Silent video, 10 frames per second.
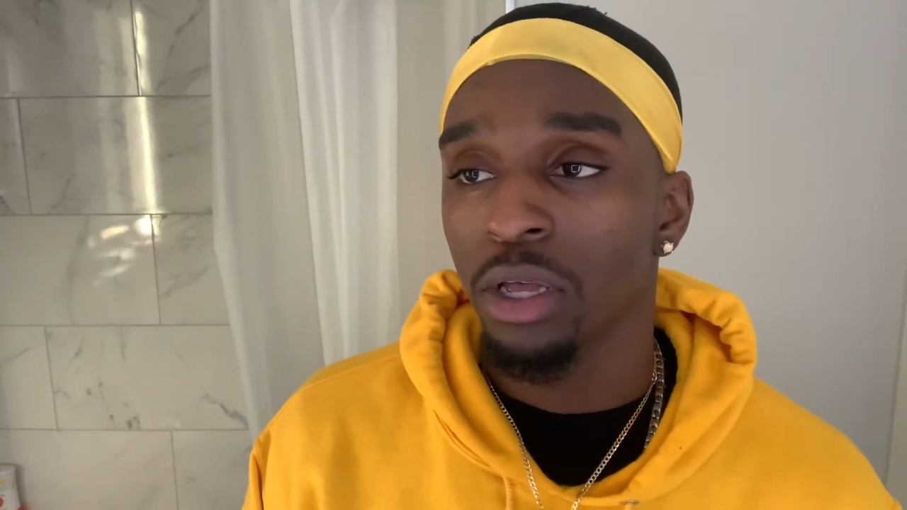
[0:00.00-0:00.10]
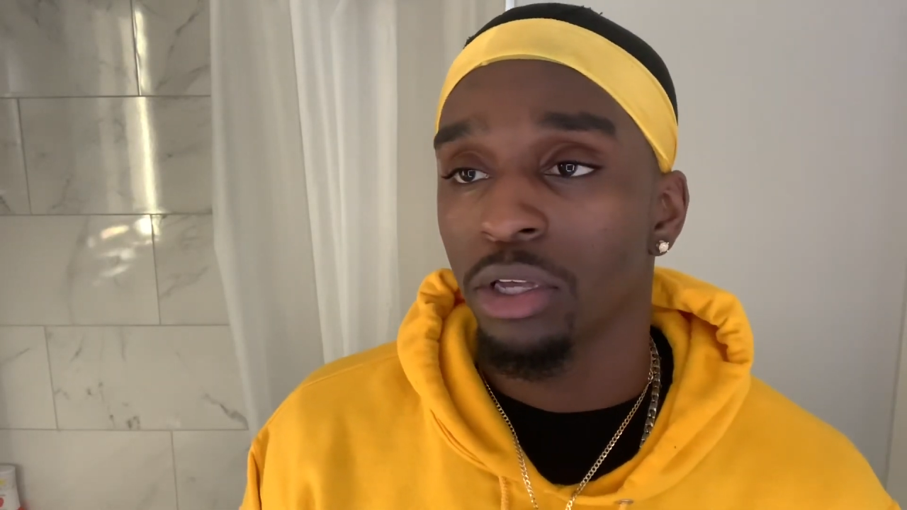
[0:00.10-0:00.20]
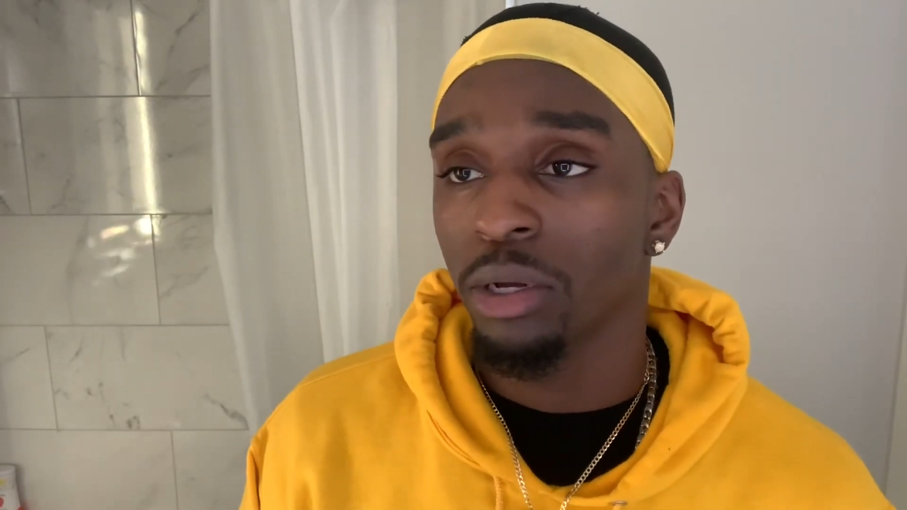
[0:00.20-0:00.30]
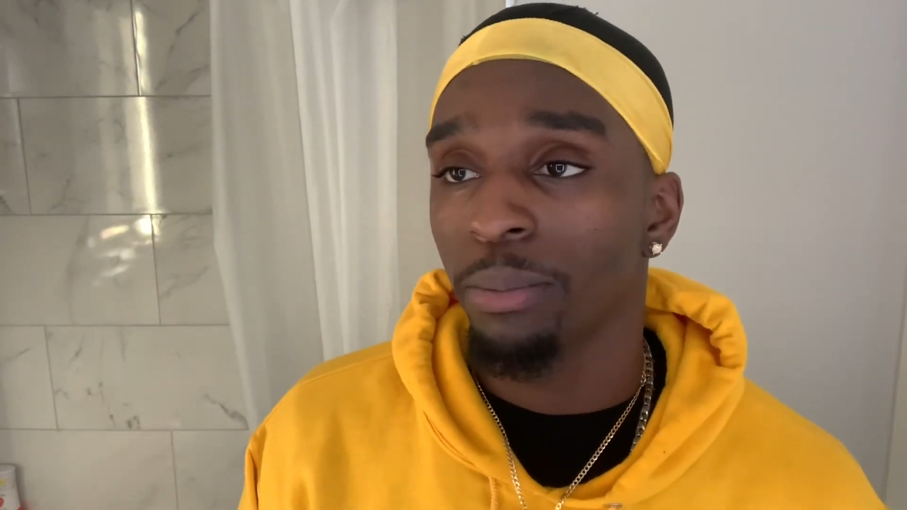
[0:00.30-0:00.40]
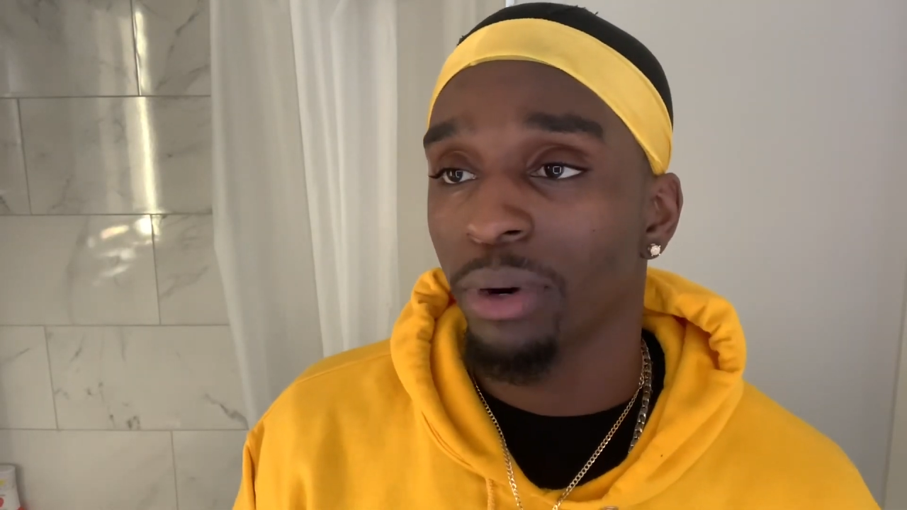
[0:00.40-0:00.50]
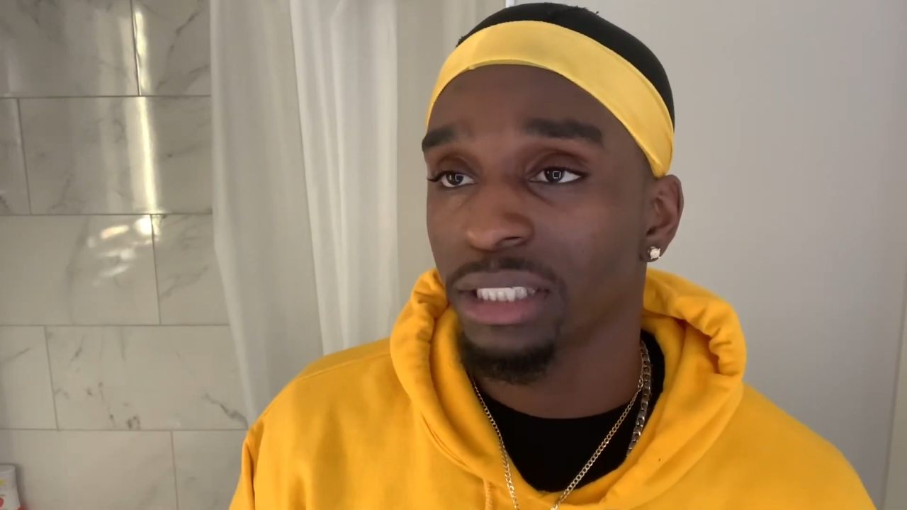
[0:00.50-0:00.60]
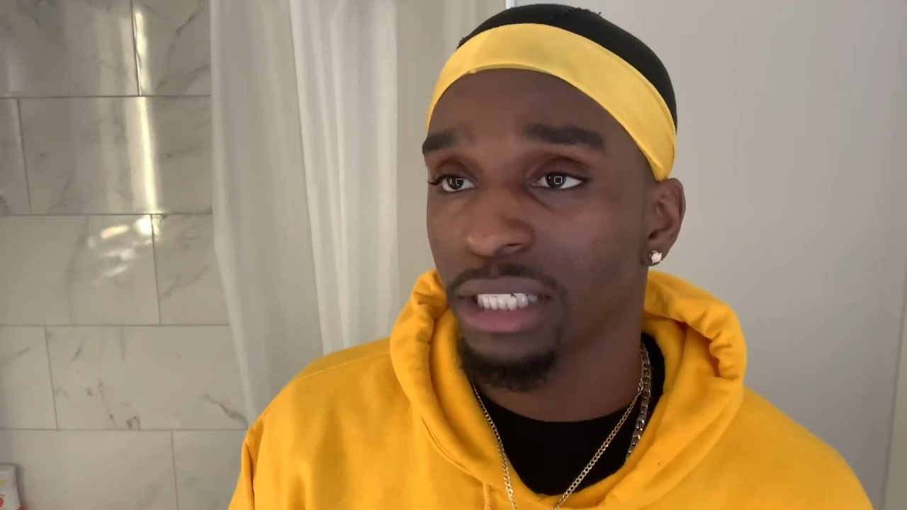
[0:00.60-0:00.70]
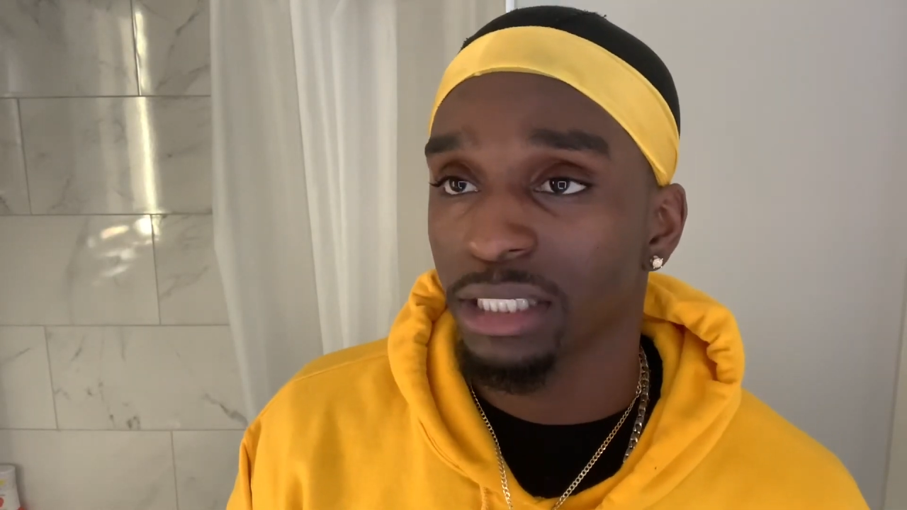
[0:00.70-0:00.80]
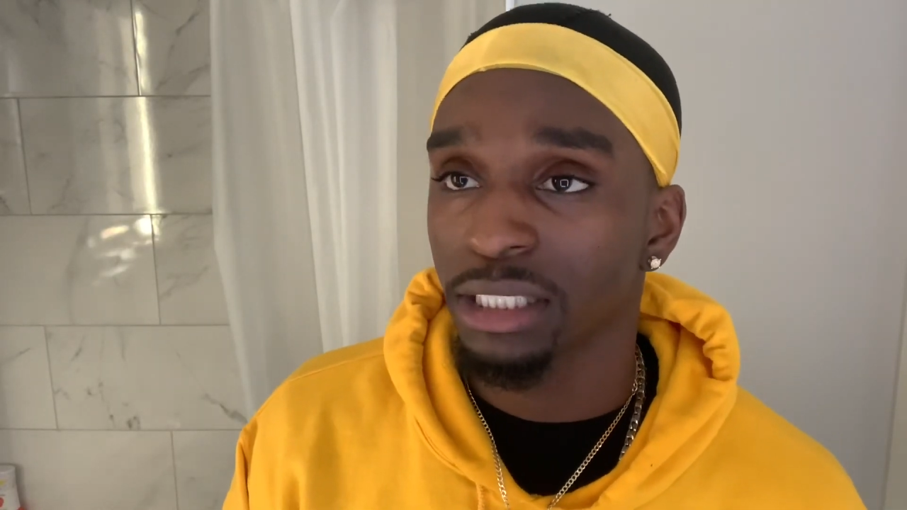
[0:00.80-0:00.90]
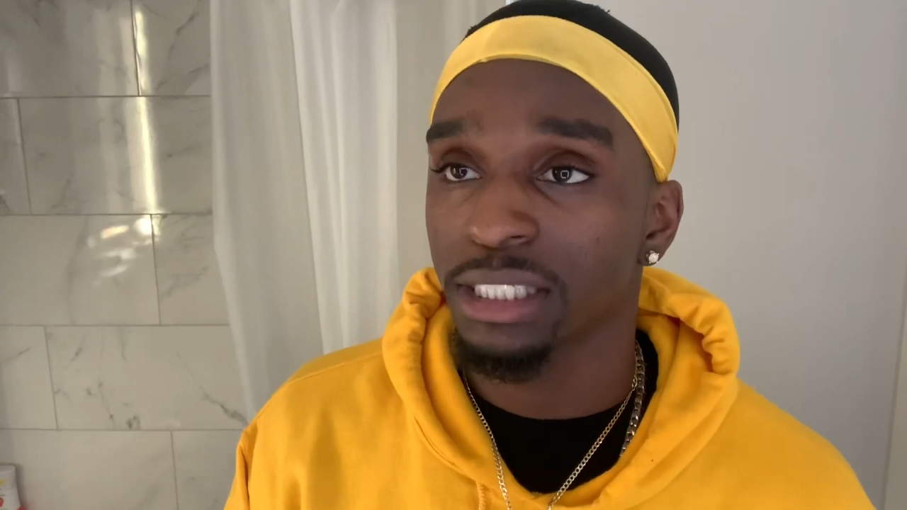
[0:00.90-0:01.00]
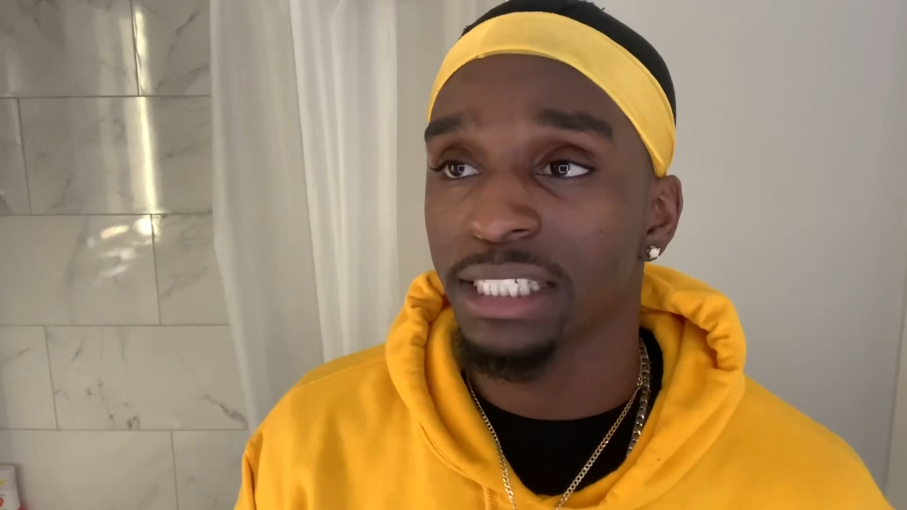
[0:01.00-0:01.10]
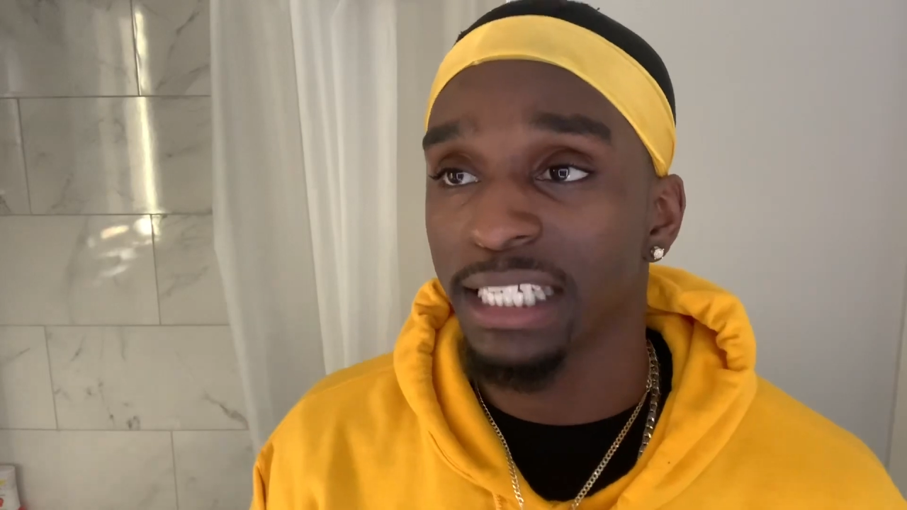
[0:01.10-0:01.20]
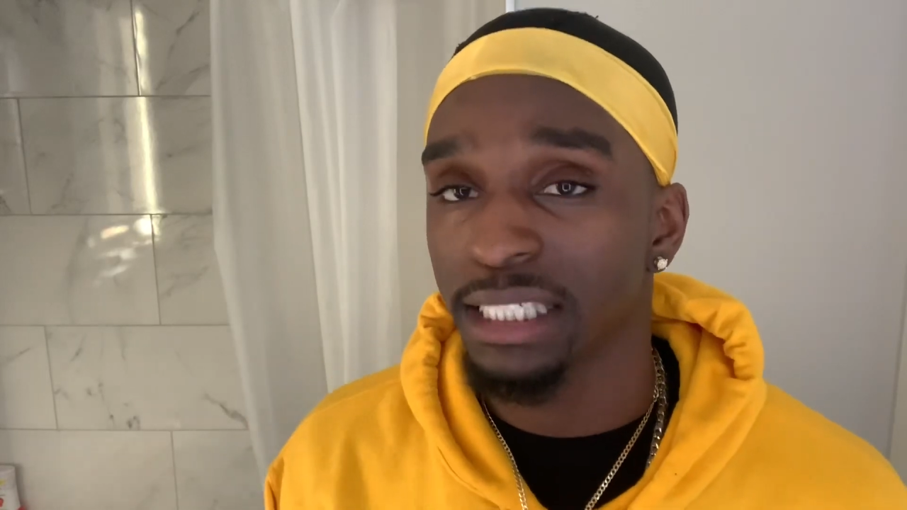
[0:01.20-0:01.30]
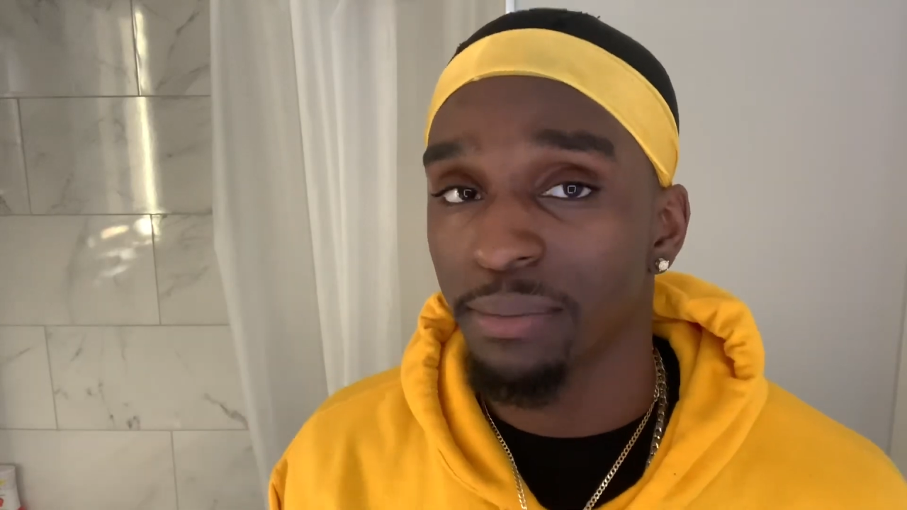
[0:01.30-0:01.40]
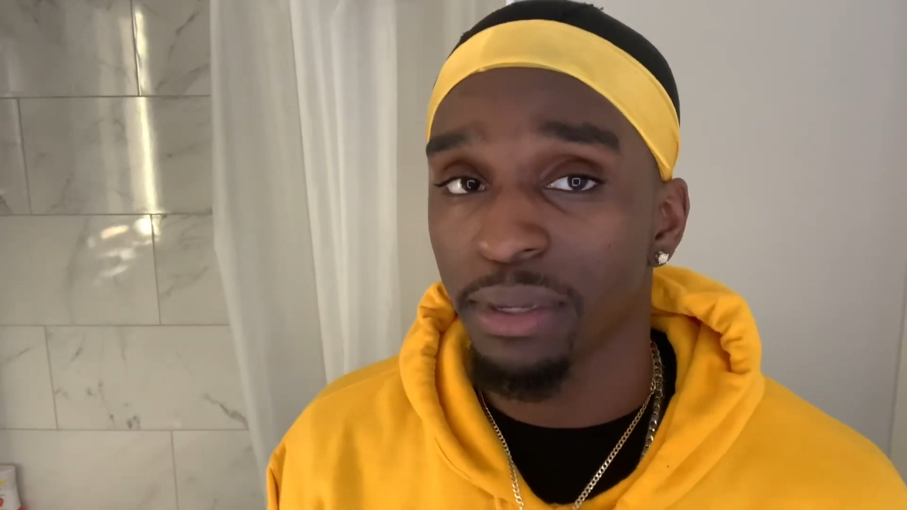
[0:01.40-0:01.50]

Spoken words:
your brush sessions need to